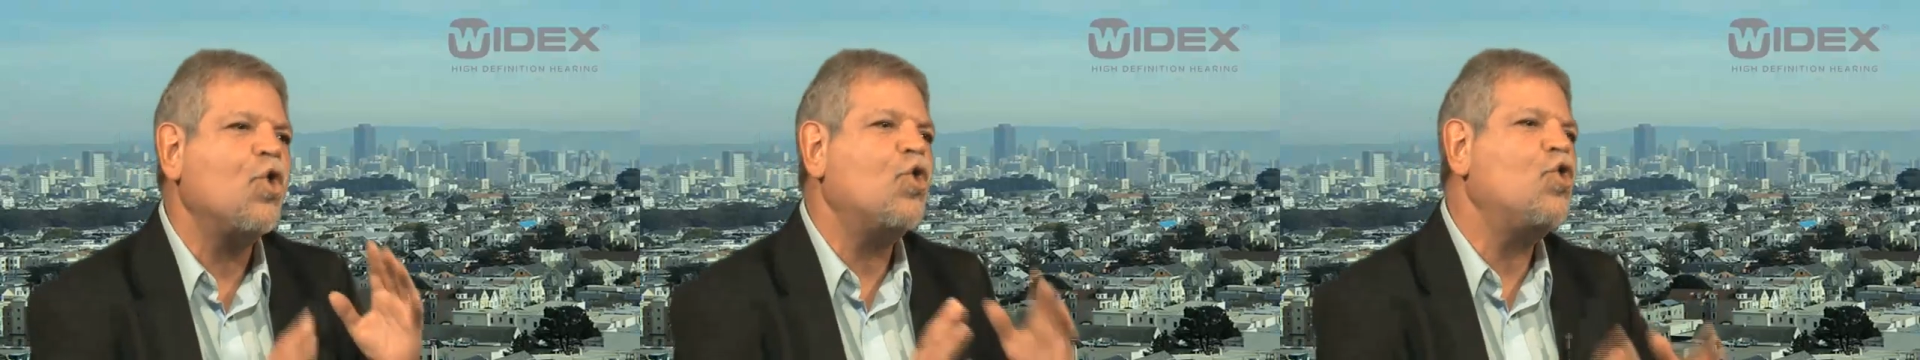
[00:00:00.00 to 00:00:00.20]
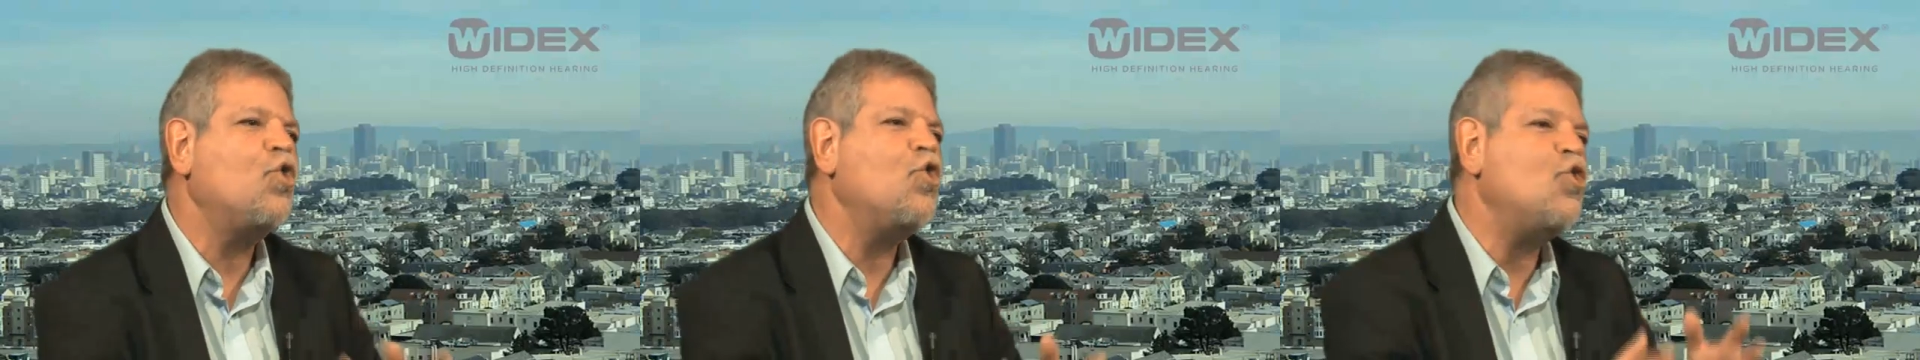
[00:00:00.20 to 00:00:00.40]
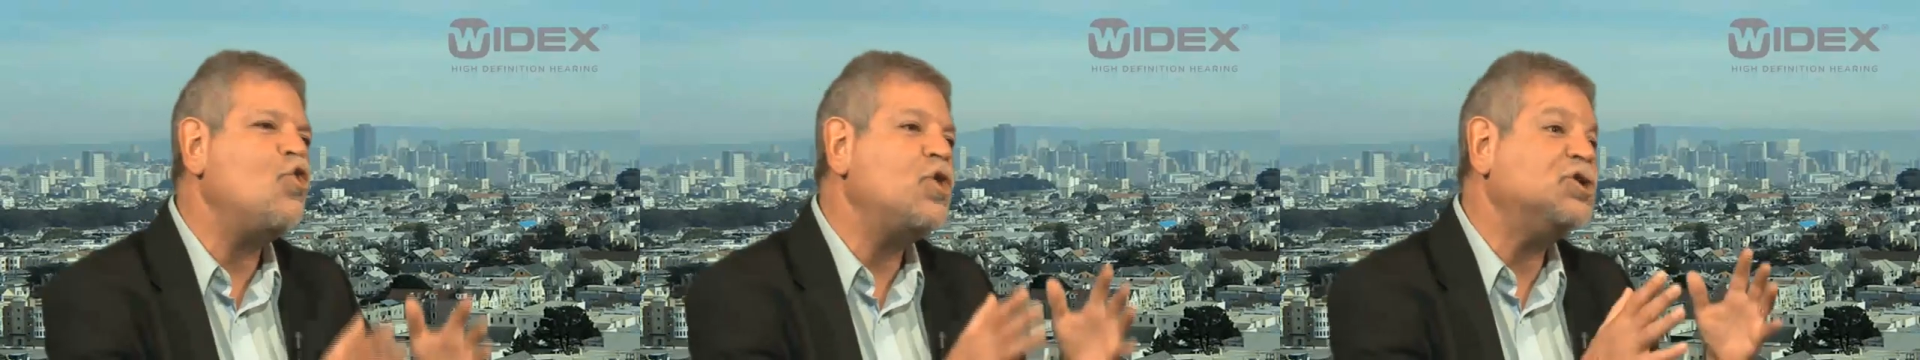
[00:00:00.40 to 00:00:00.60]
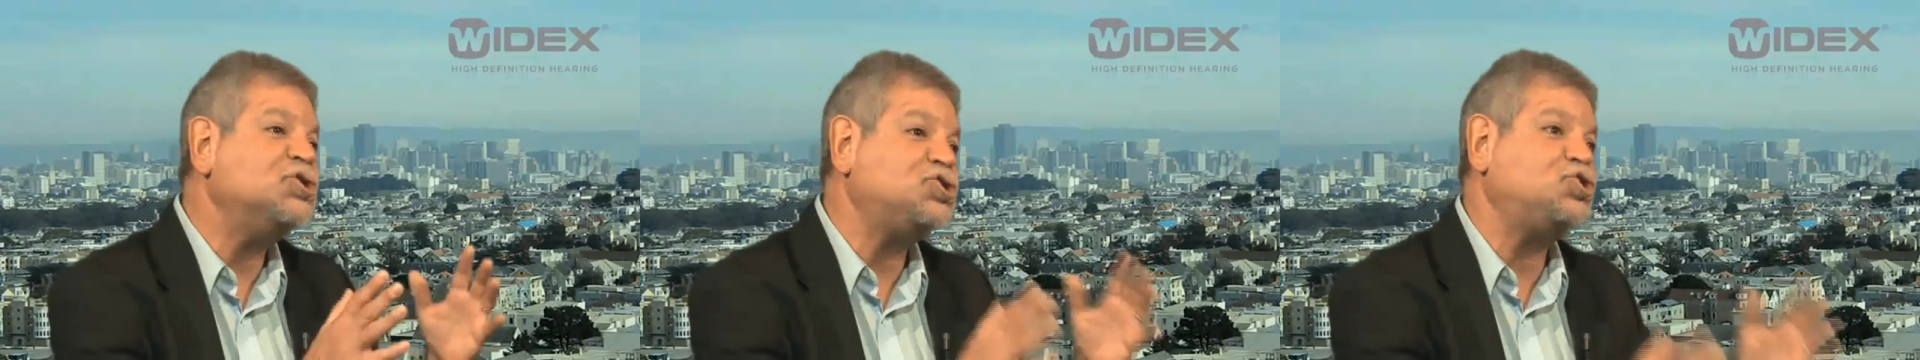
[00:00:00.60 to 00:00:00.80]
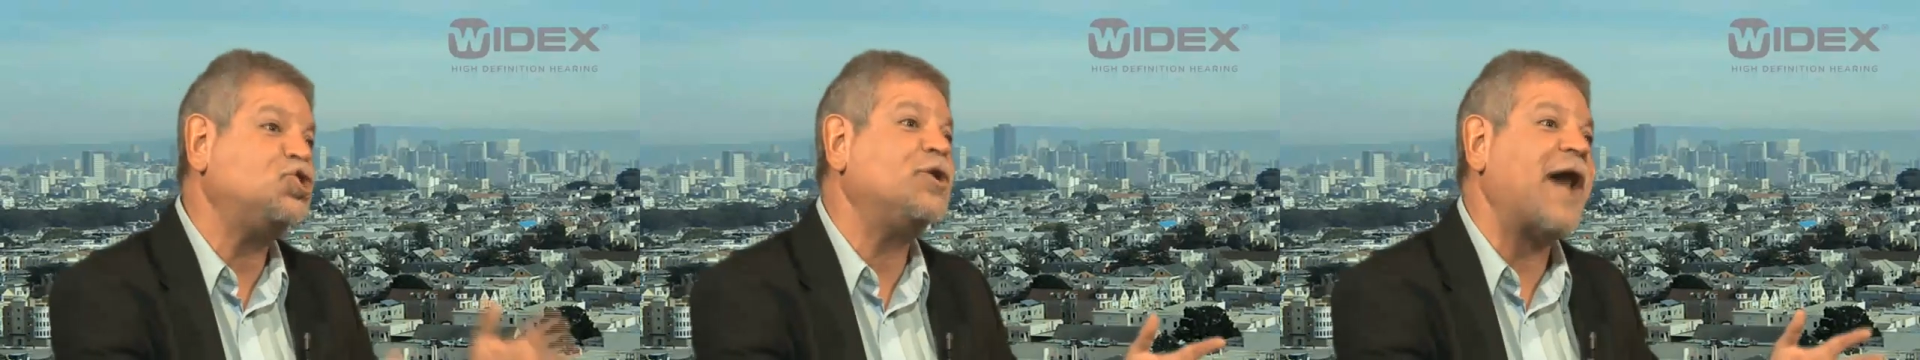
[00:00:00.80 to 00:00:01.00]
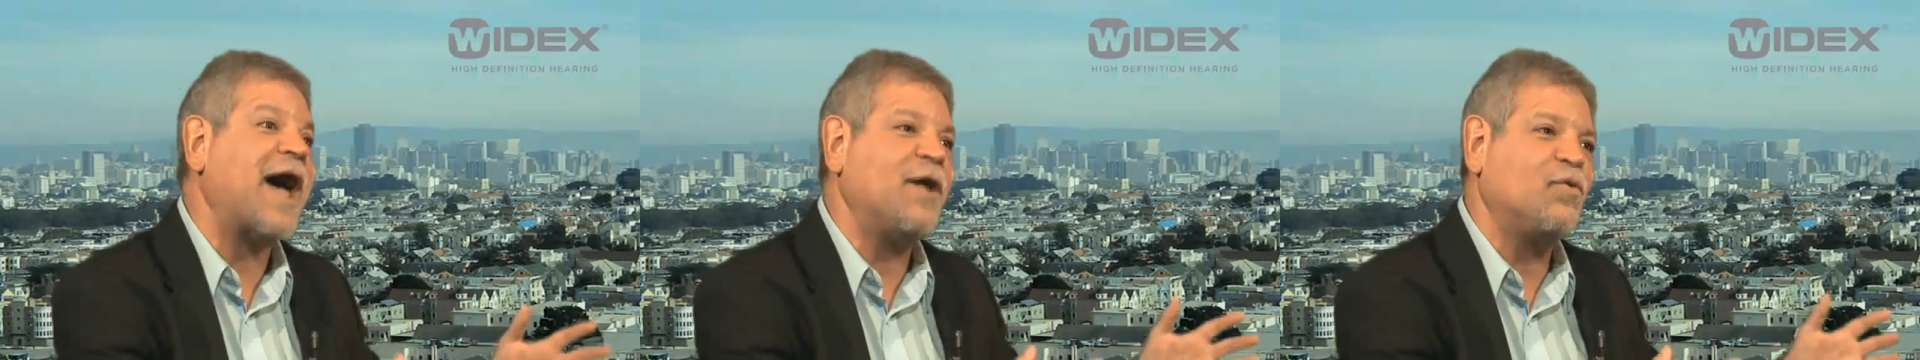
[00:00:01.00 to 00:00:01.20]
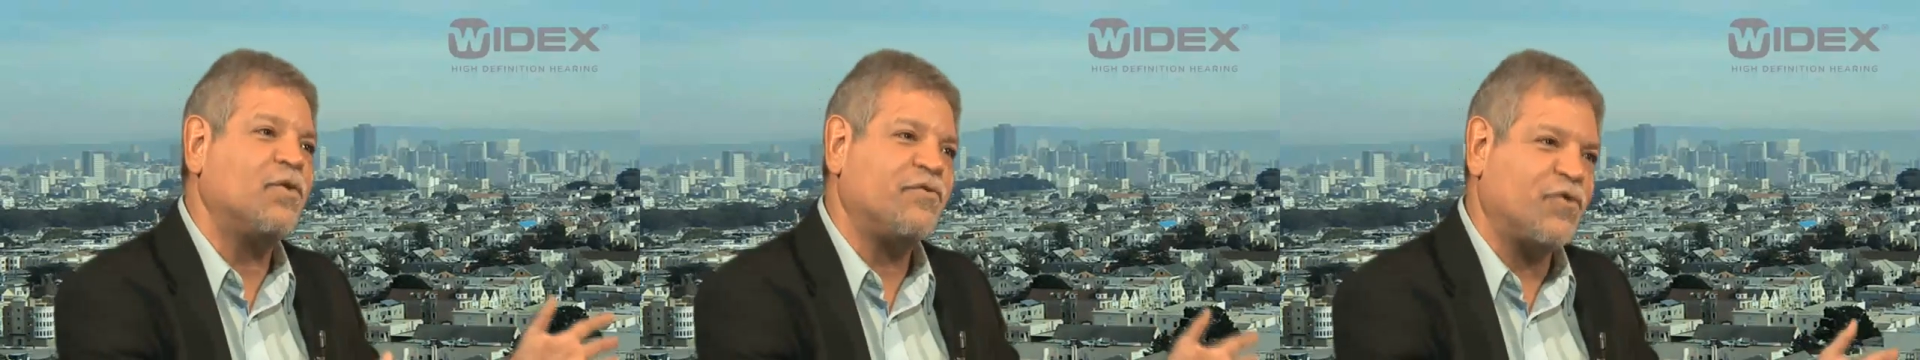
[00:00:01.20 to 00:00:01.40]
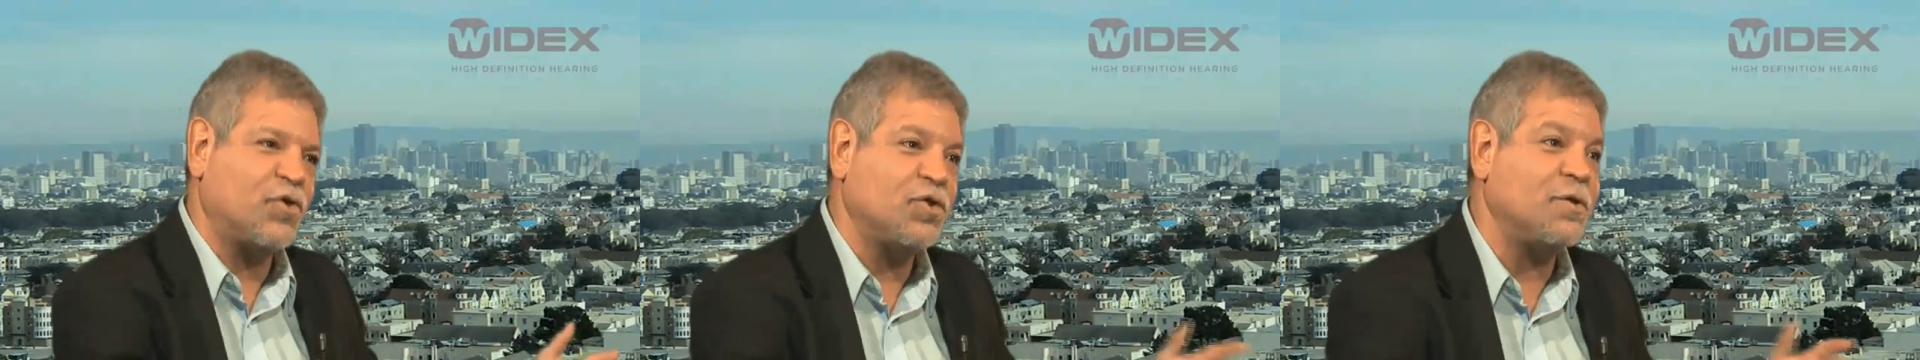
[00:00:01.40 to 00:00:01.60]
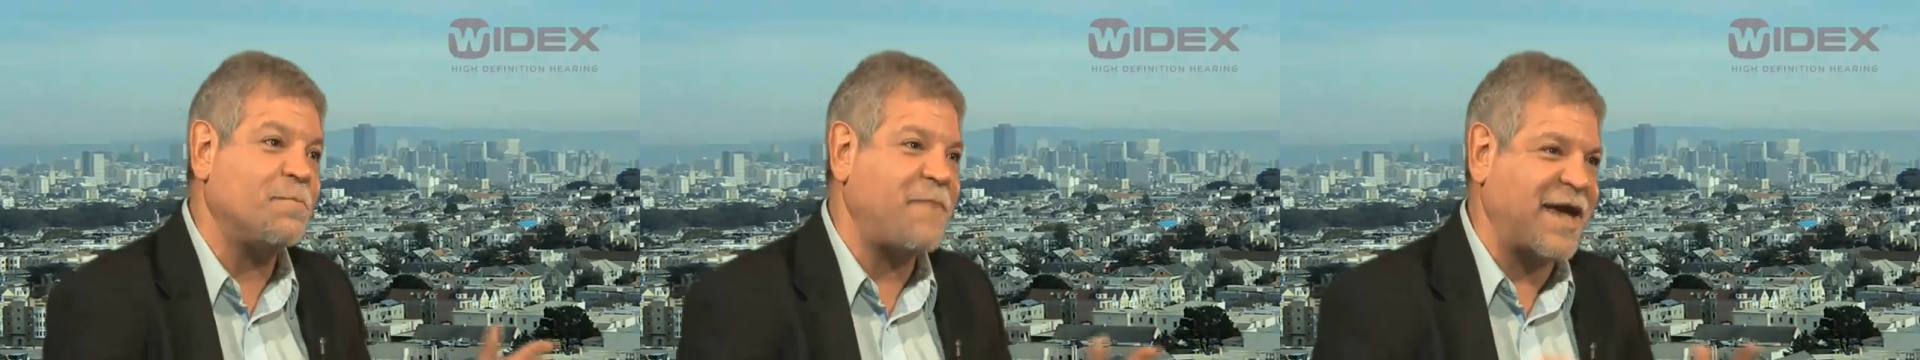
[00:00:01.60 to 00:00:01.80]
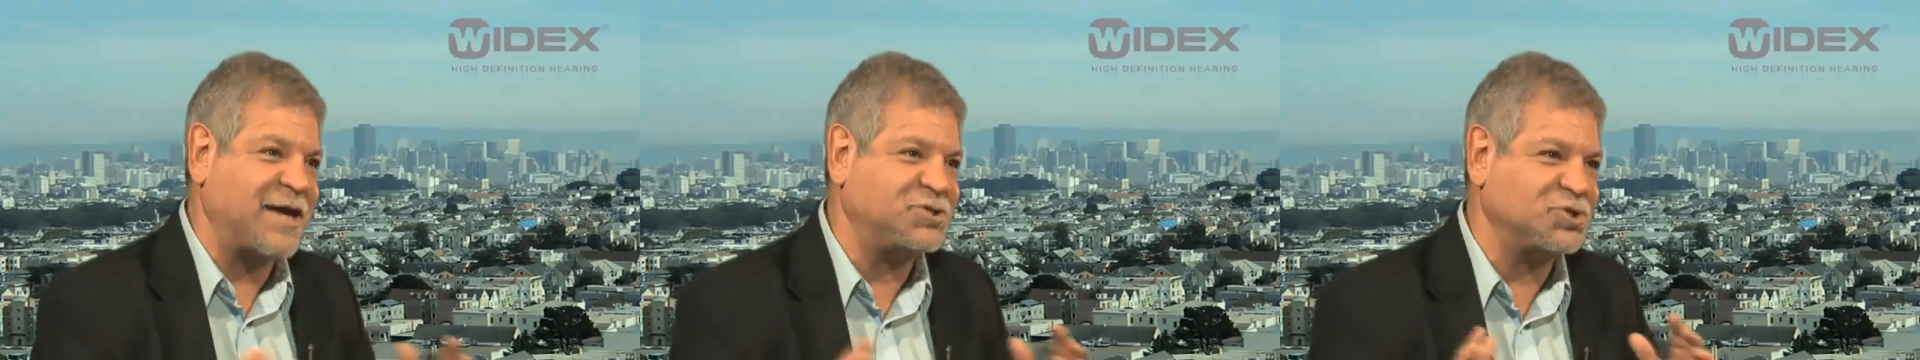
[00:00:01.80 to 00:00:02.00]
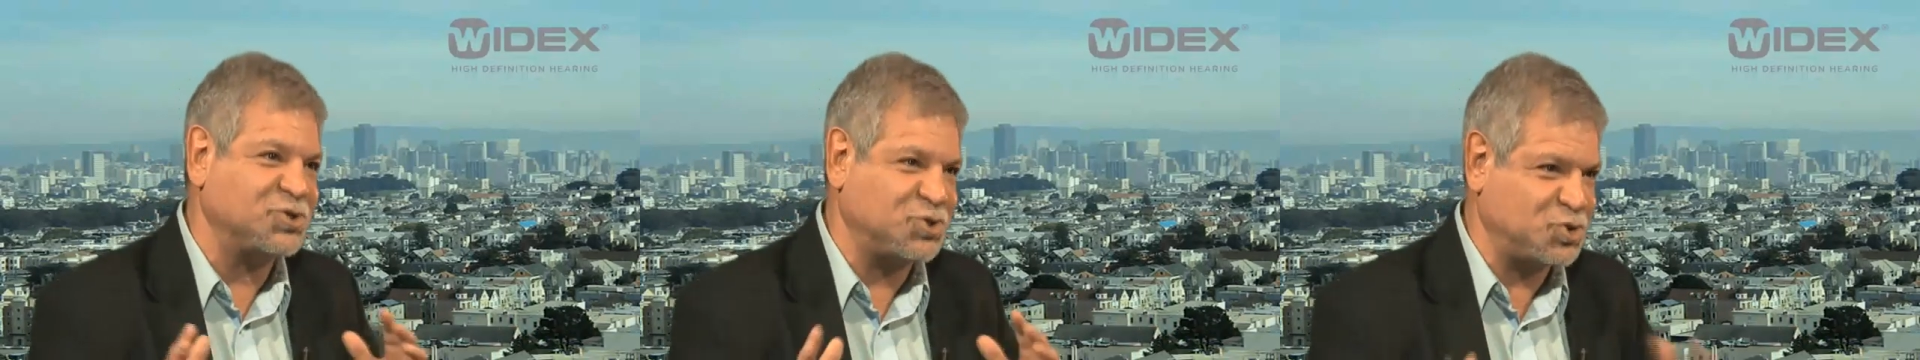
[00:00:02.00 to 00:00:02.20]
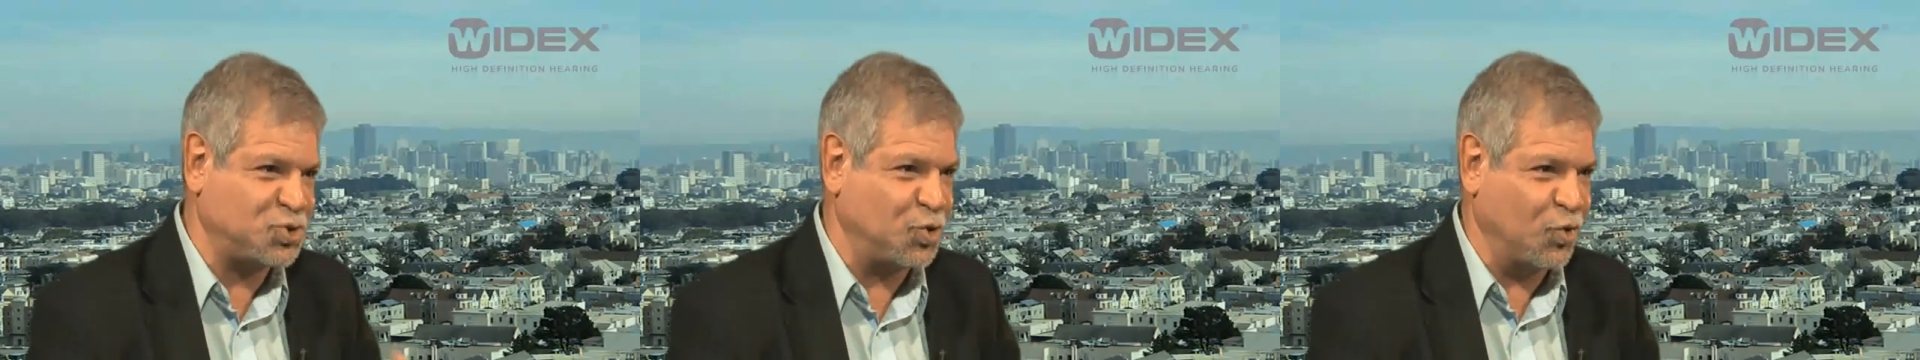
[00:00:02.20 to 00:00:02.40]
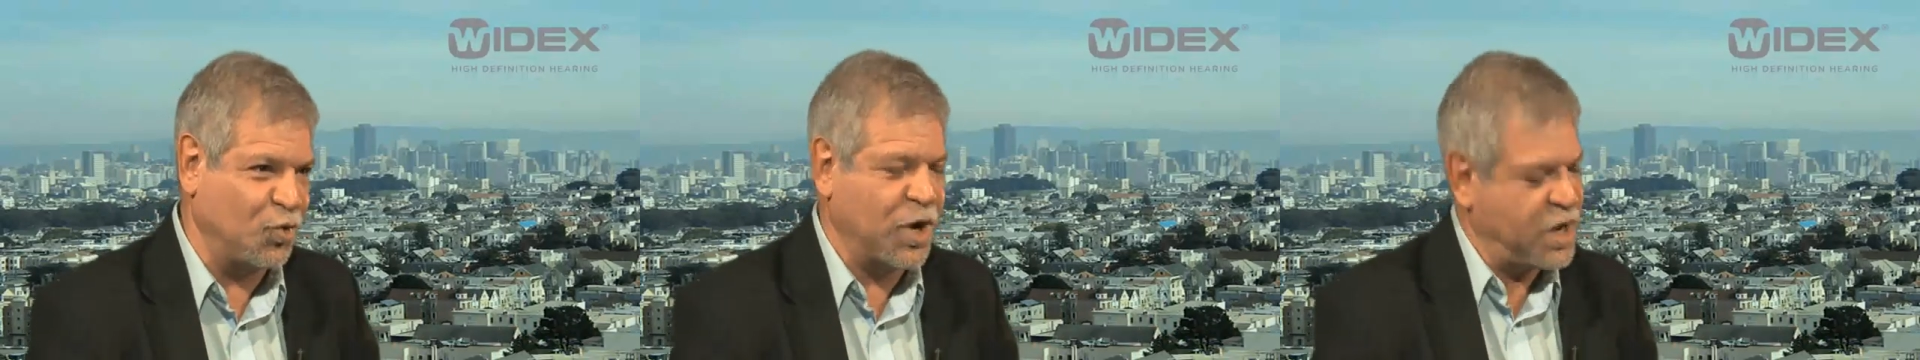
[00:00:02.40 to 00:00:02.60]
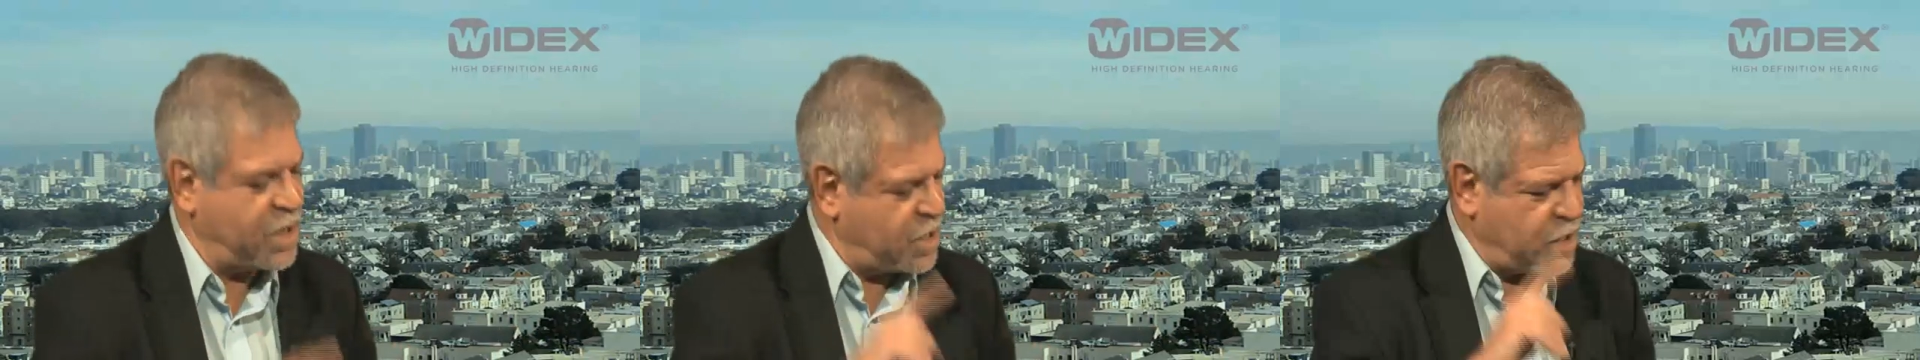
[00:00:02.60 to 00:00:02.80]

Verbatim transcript: who should I refer the patient to?